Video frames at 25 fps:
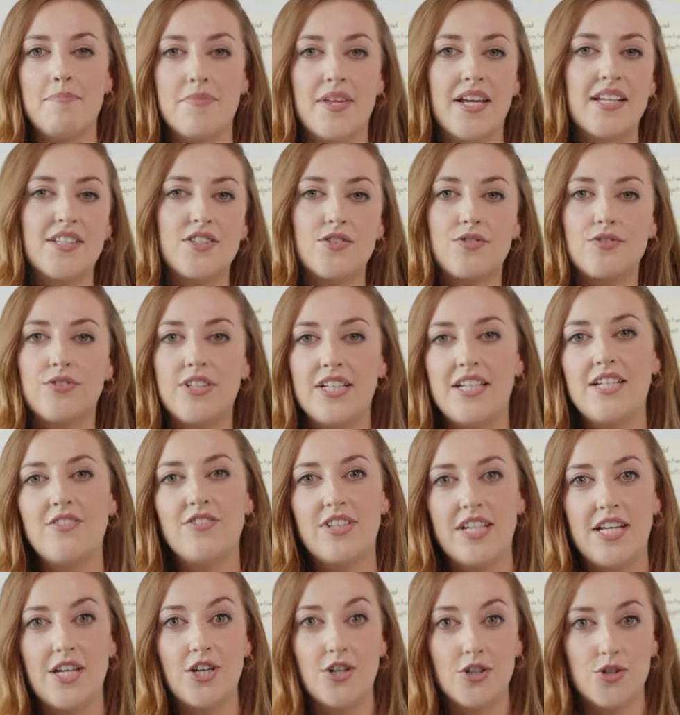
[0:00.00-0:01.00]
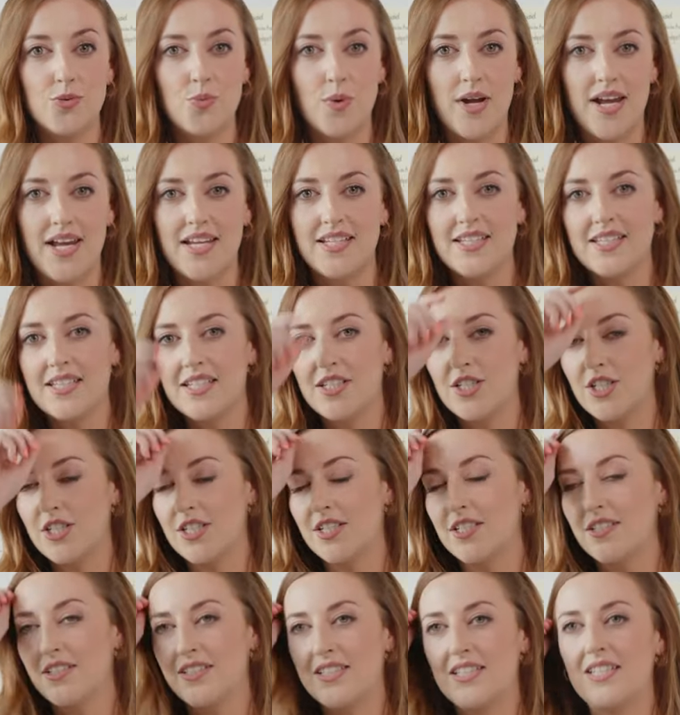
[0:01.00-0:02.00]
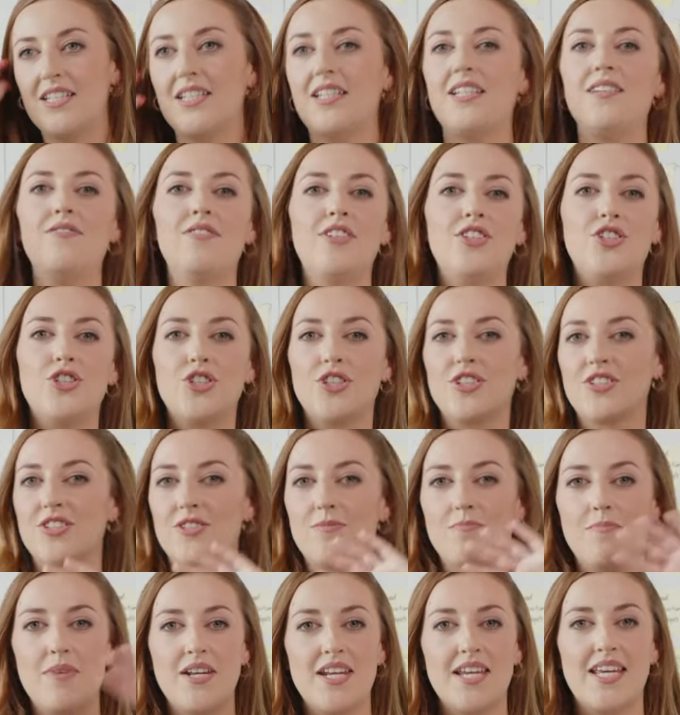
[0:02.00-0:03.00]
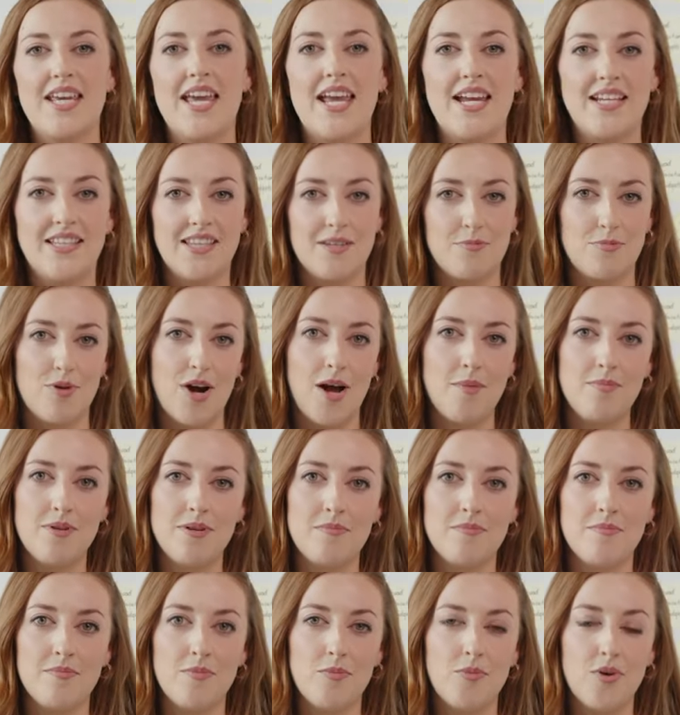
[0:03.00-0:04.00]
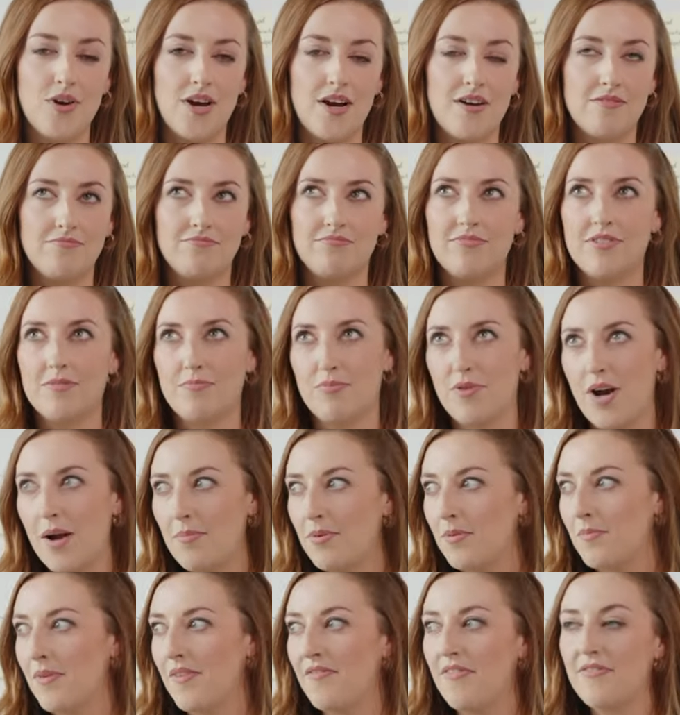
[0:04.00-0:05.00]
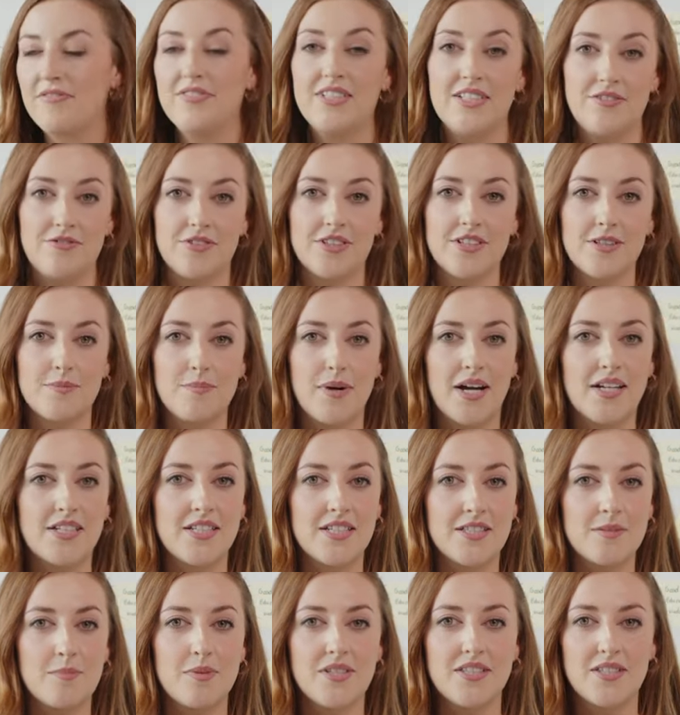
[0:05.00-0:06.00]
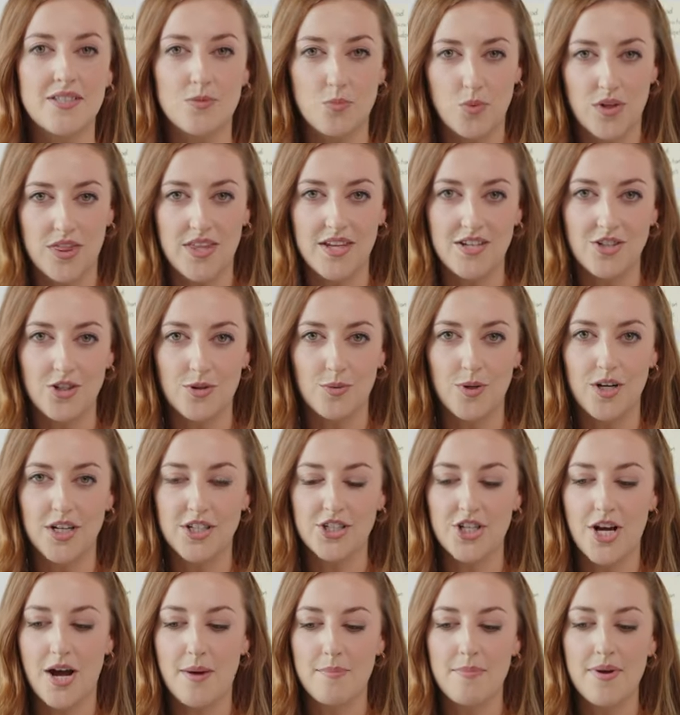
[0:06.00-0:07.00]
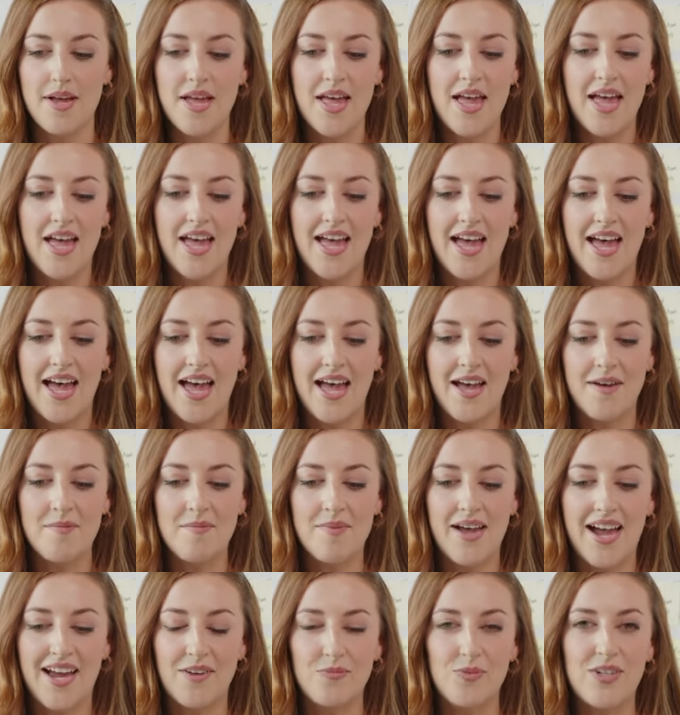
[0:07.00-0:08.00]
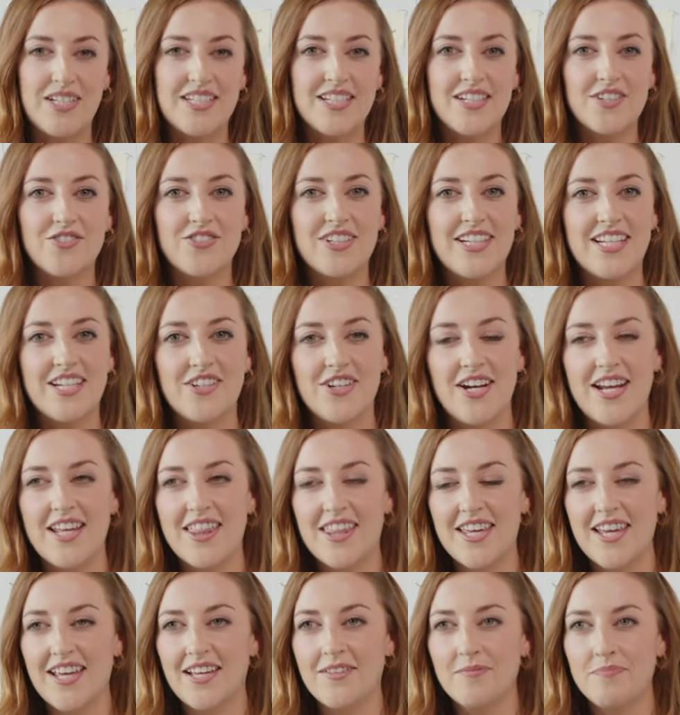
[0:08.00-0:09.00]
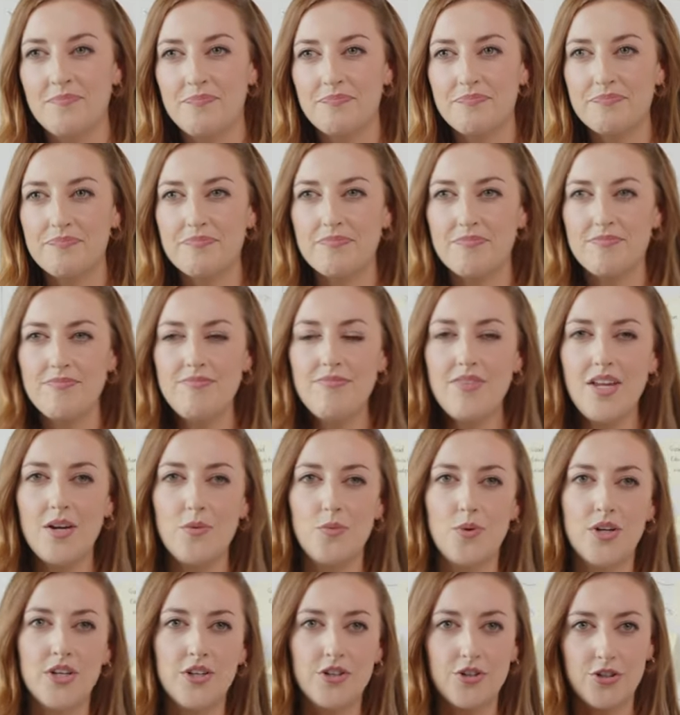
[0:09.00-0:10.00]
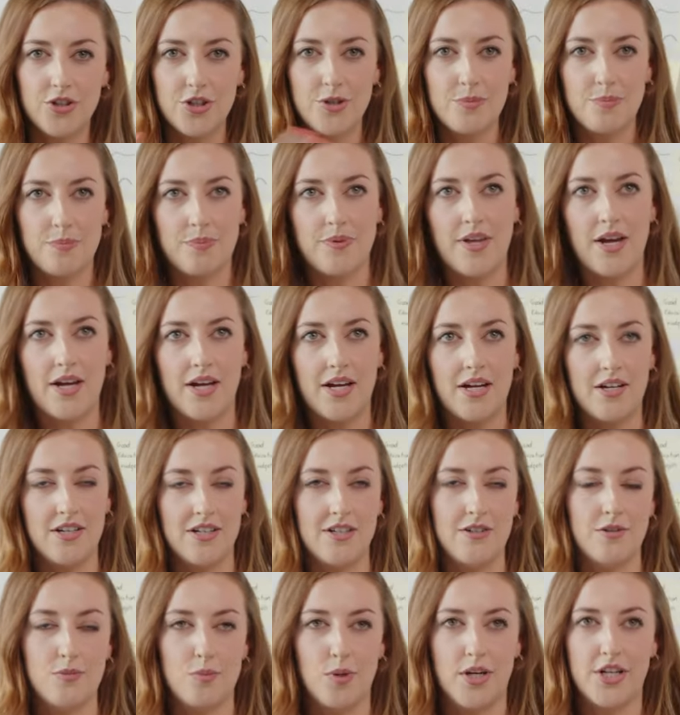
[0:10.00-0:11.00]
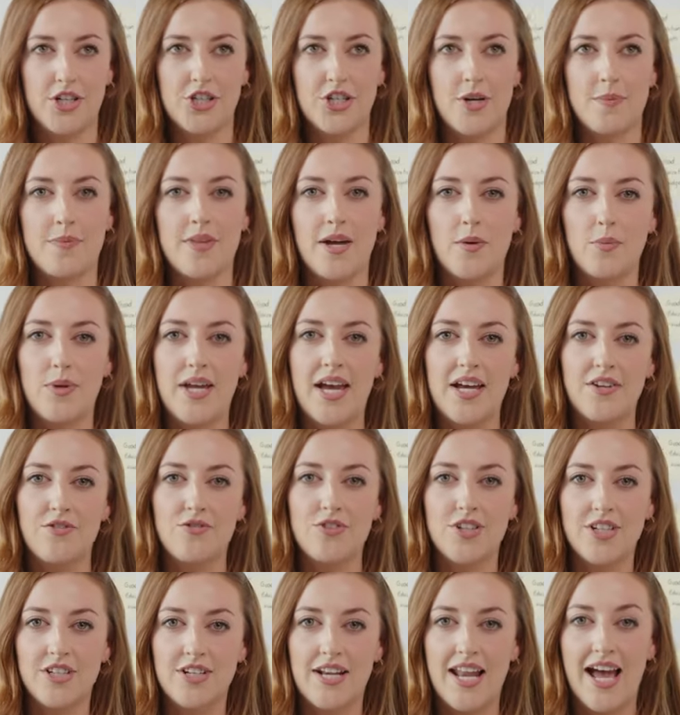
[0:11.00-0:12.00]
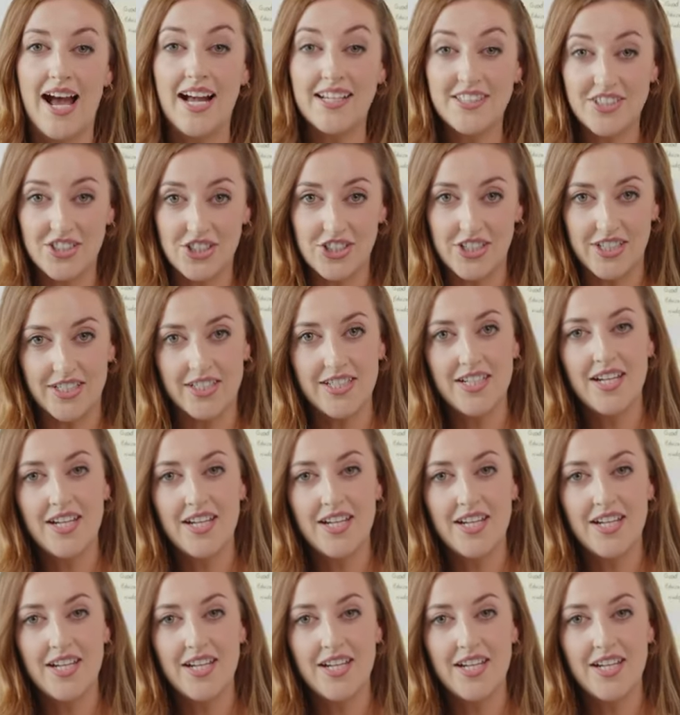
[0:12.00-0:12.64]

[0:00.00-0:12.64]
is a really, really good way to even just mitigate the problem of difficult participants within your workshop. And we did a really great thing with a workshop that we had run last year,